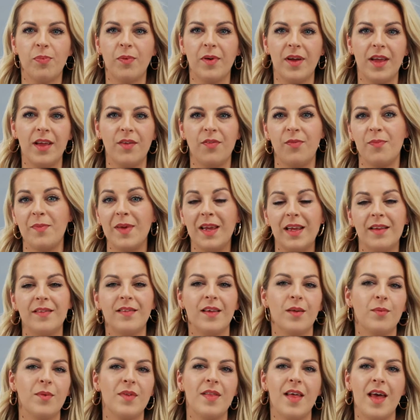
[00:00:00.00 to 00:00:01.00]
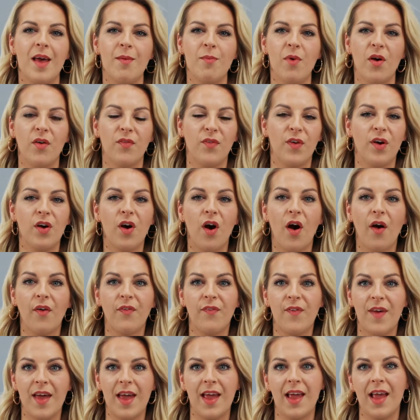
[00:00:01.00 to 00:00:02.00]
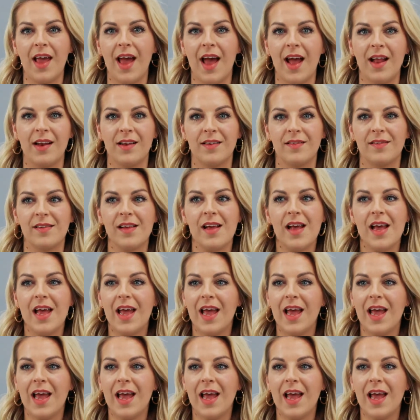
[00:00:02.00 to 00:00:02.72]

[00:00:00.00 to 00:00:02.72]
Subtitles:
brief meeting with him over a coffee, and